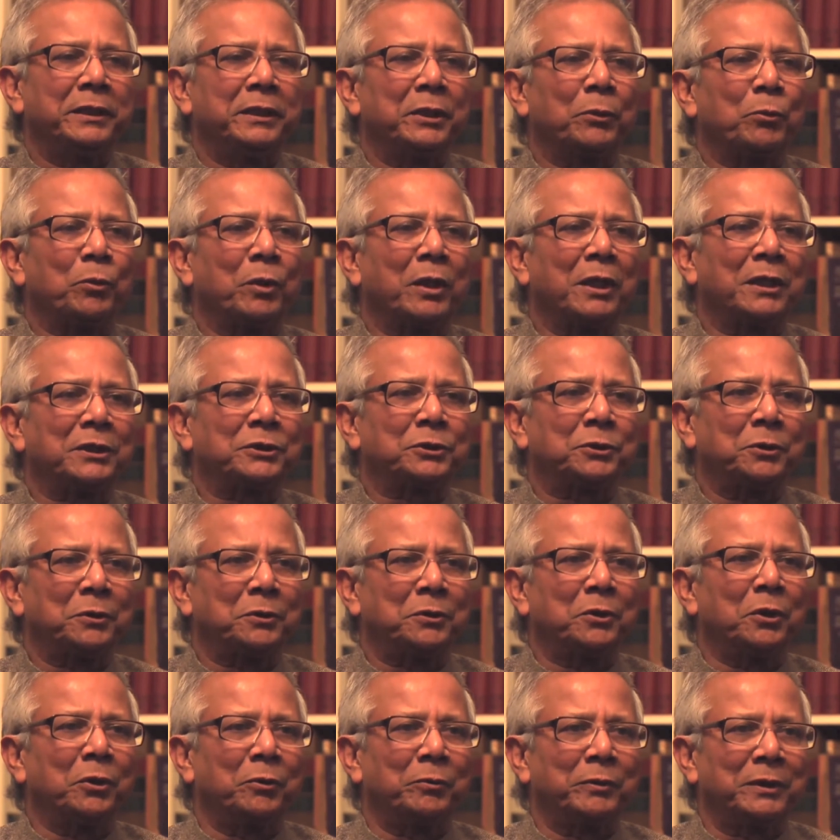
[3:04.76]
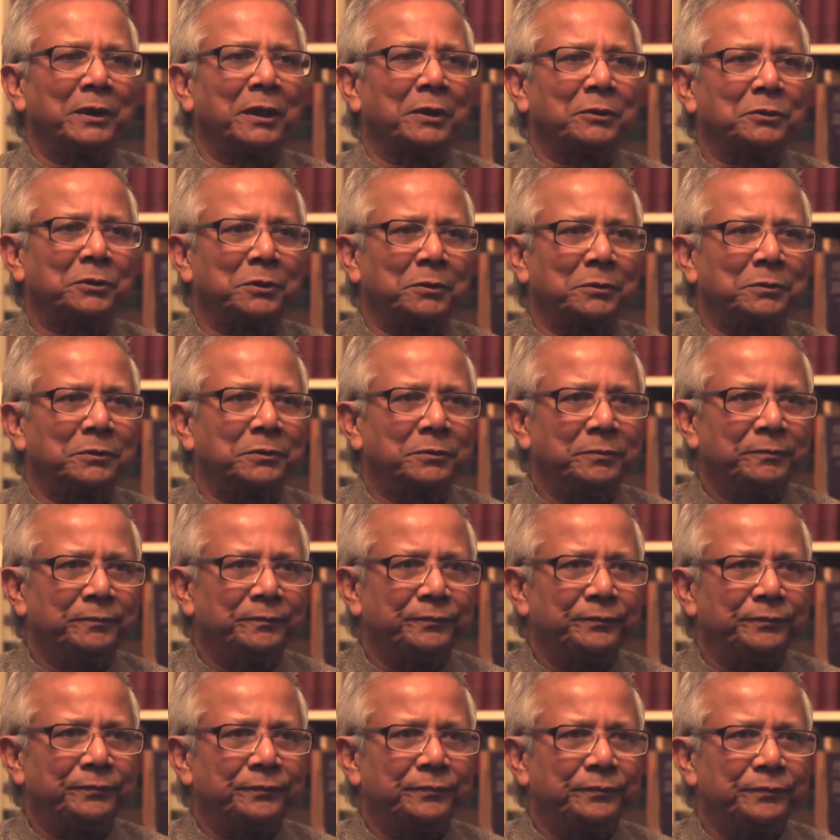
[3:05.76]
in the world should go without shoes.
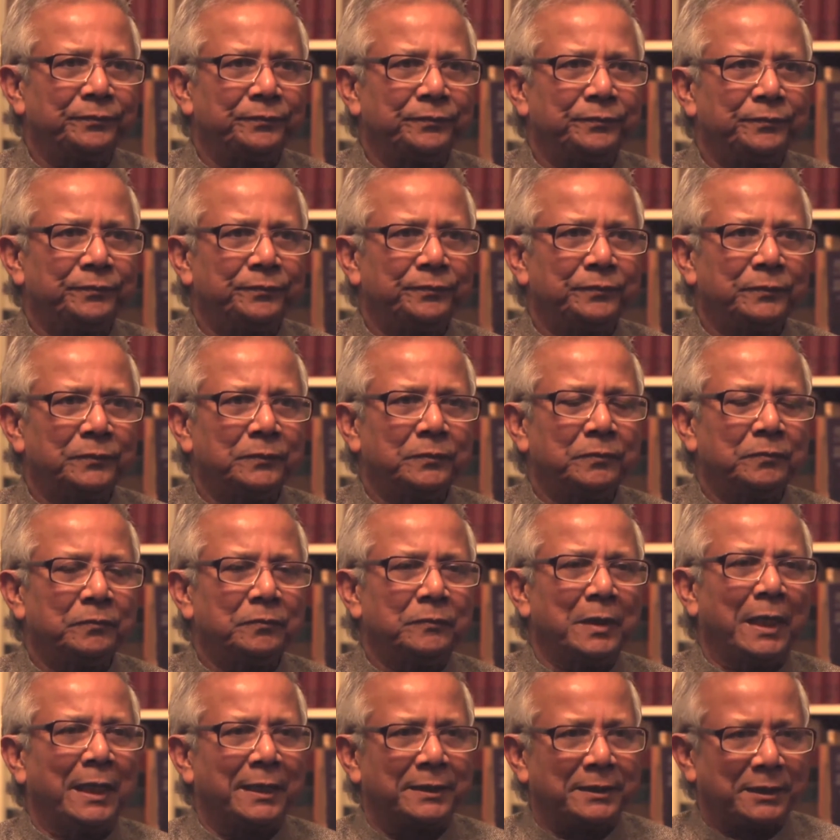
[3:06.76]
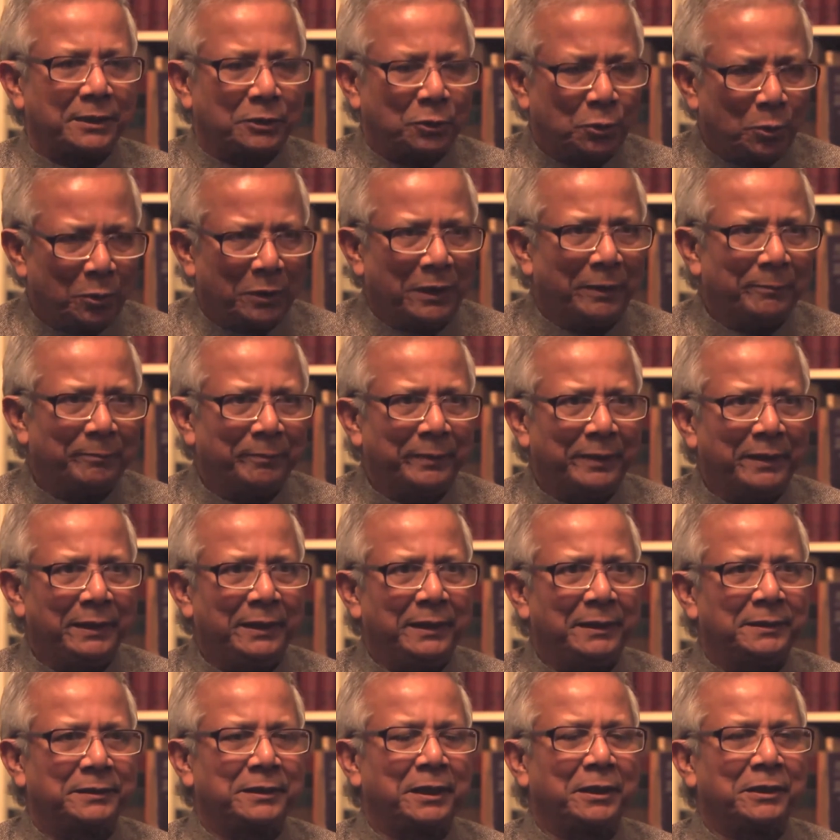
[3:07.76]
As a shoe
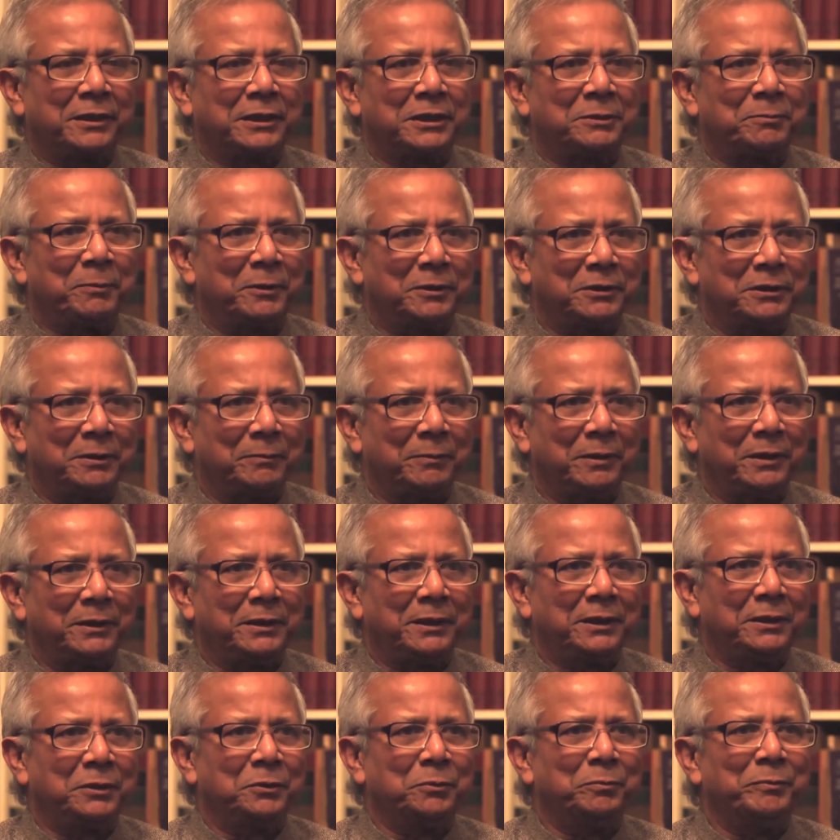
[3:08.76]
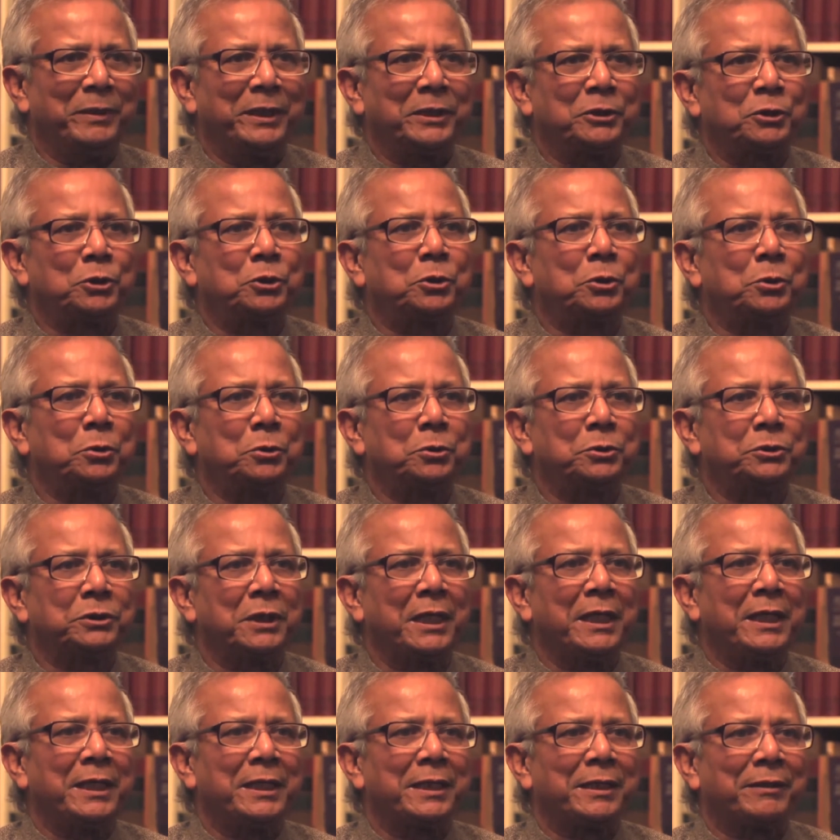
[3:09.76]
company, it's our responsibility to make shoes
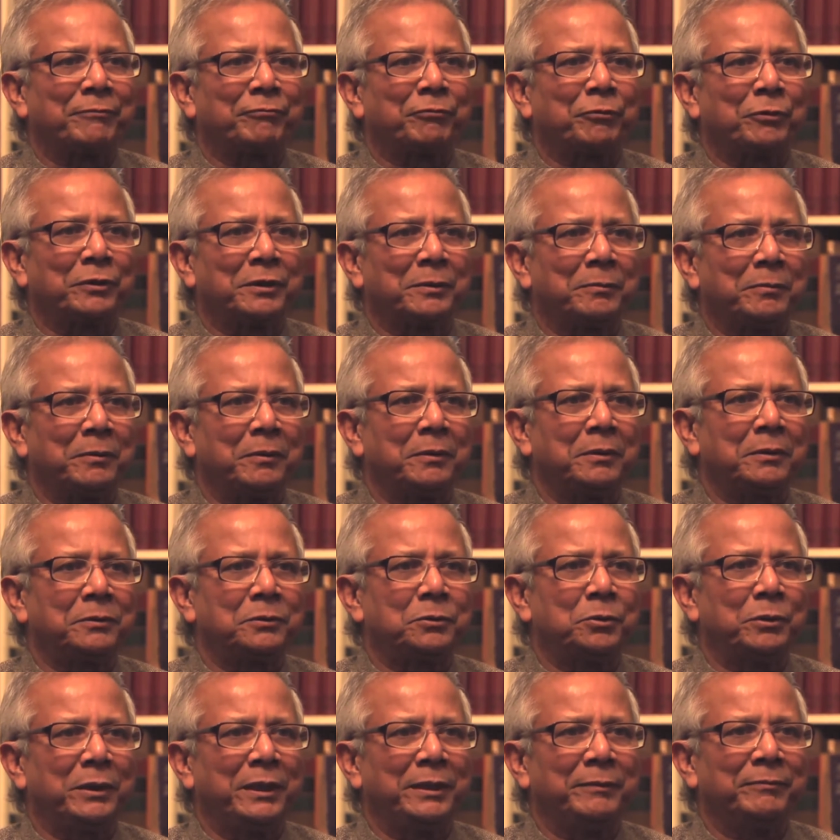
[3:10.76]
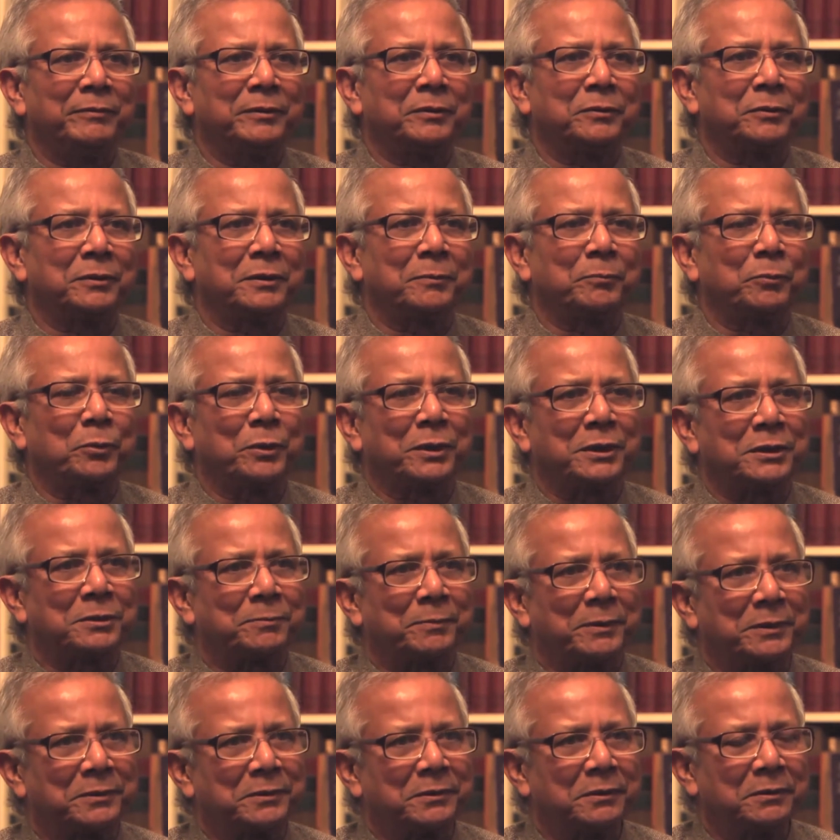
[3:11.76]
affordable to even to the poorest
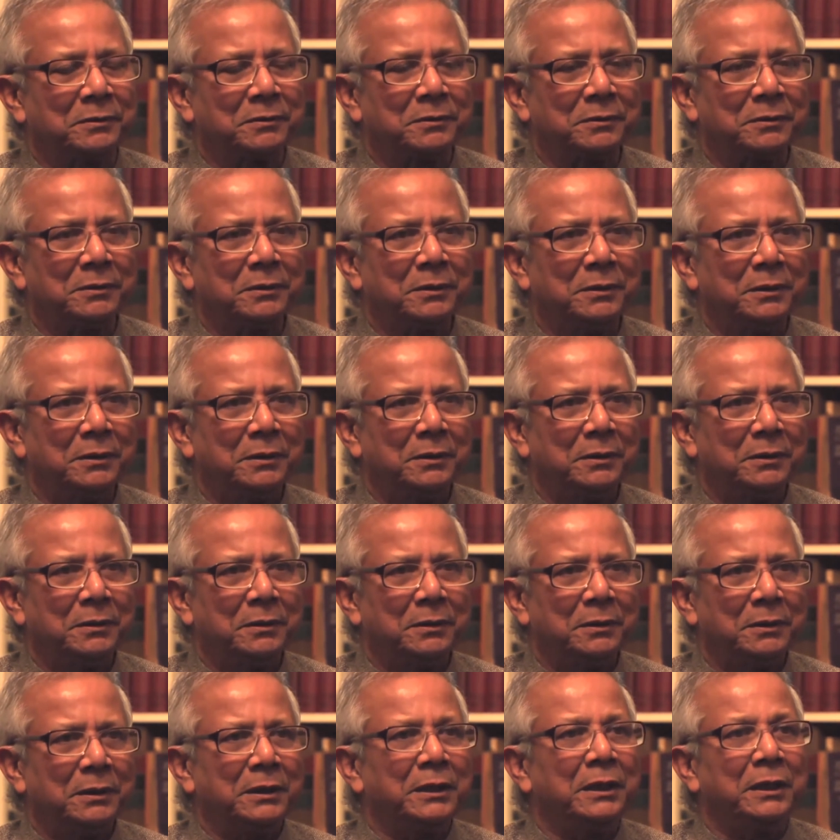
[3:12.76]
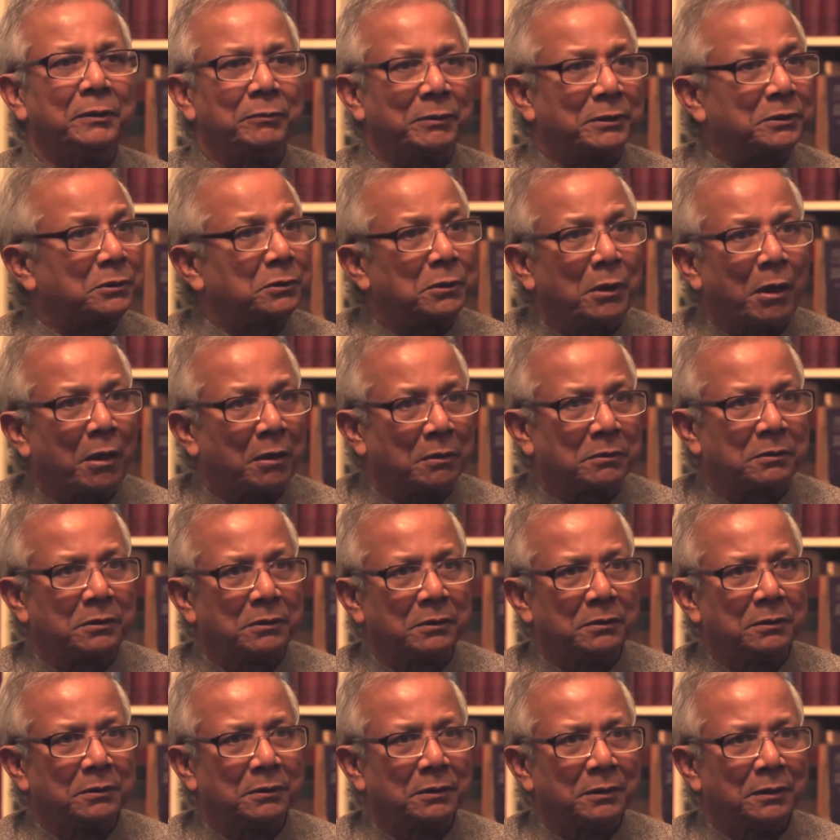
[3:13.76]
person. He was shocked.
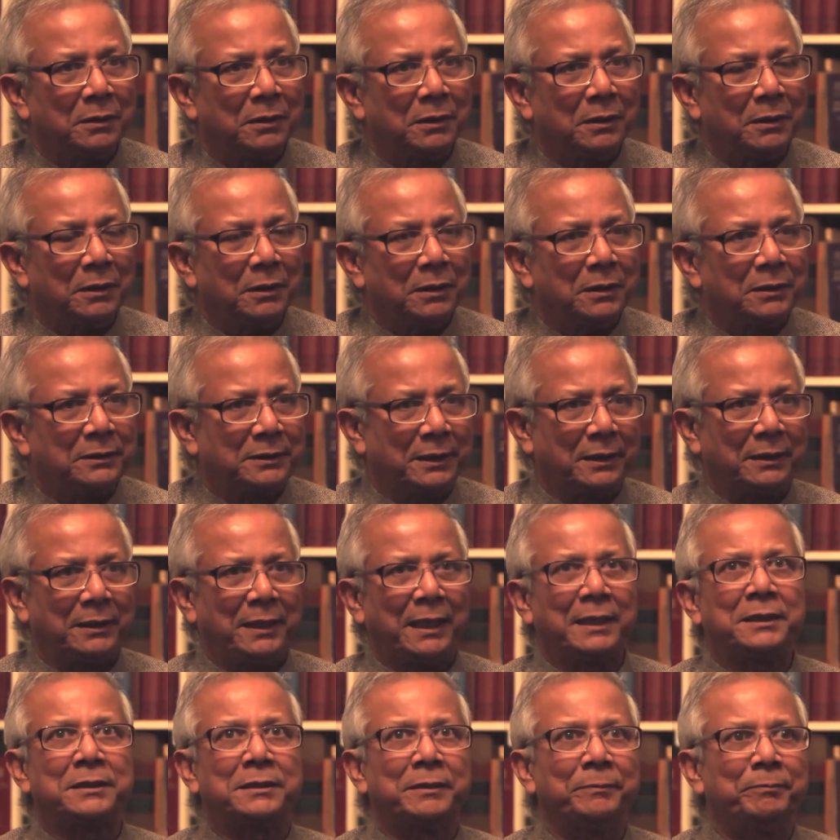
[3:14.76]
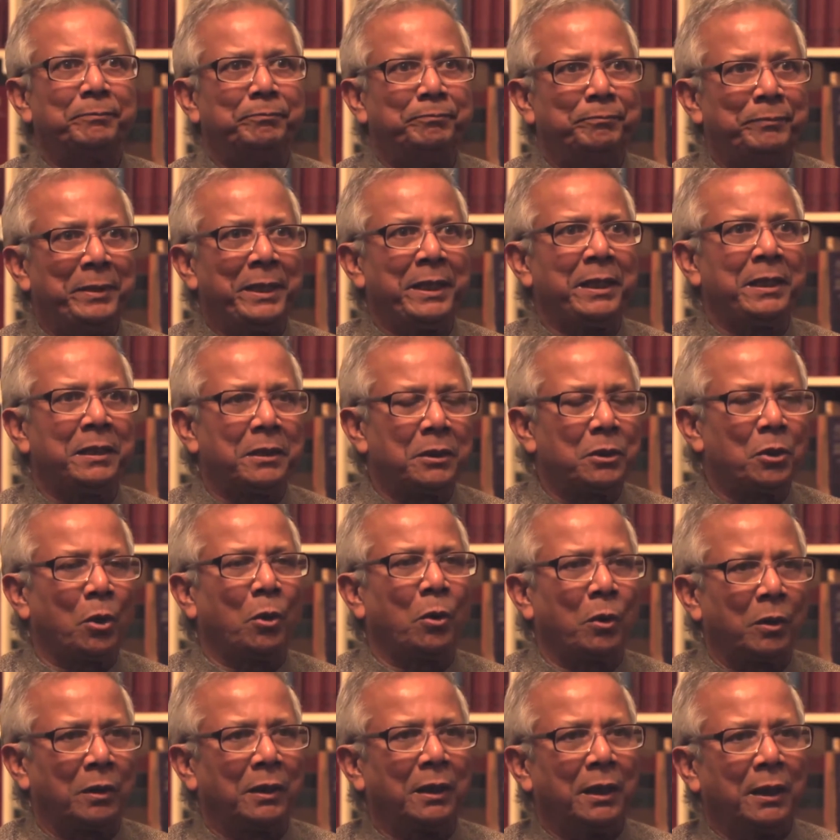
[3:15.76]
He said, that's a big
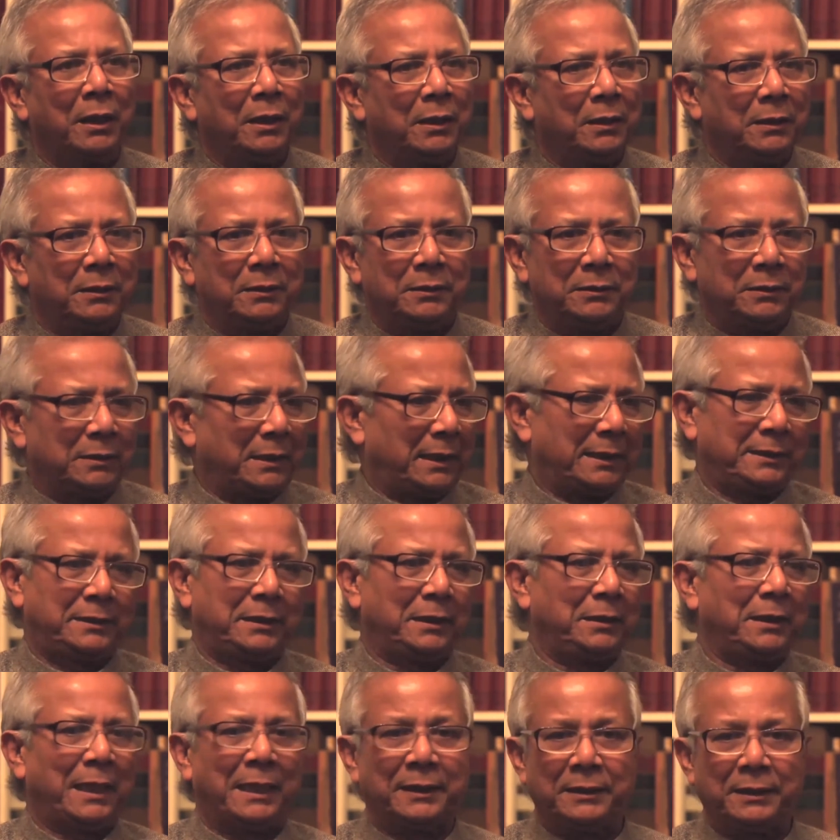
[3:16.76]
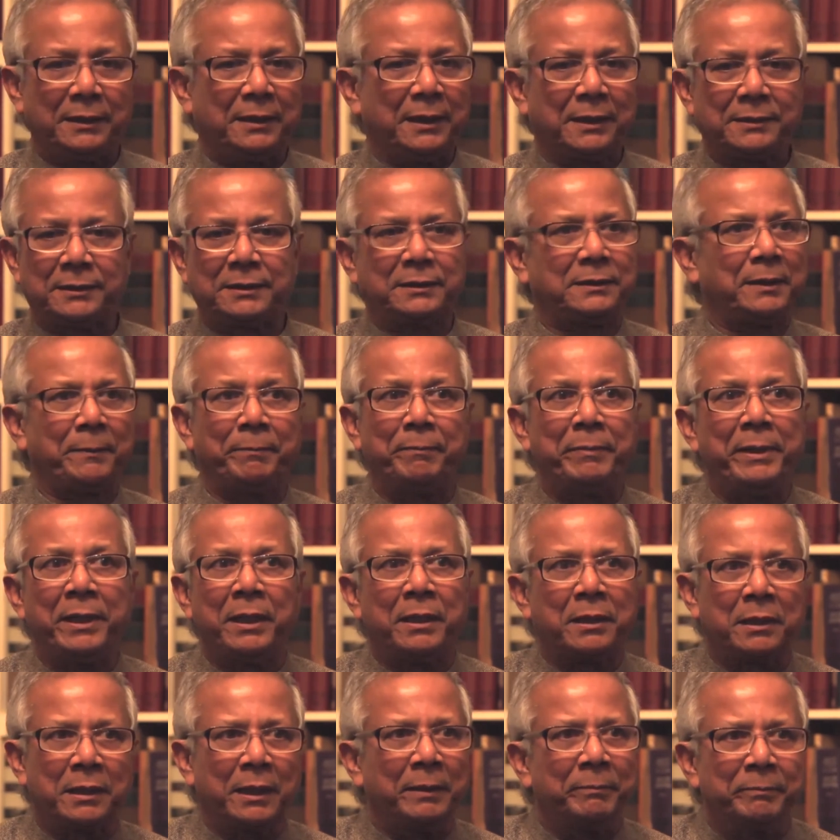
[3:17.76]
goal. I said, Adidas is a
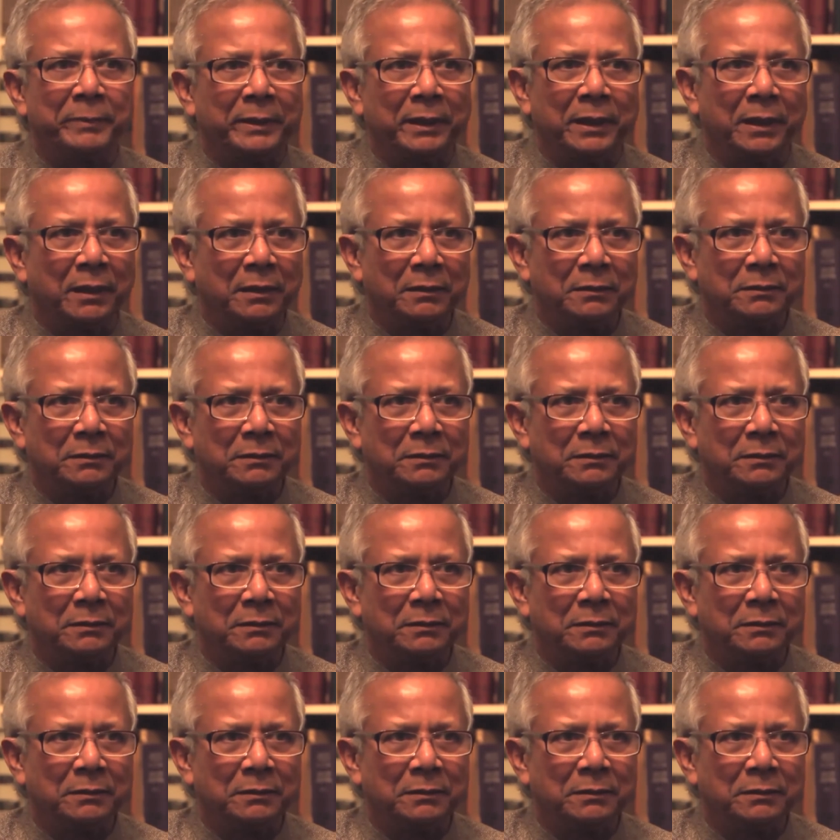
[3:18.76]
big company.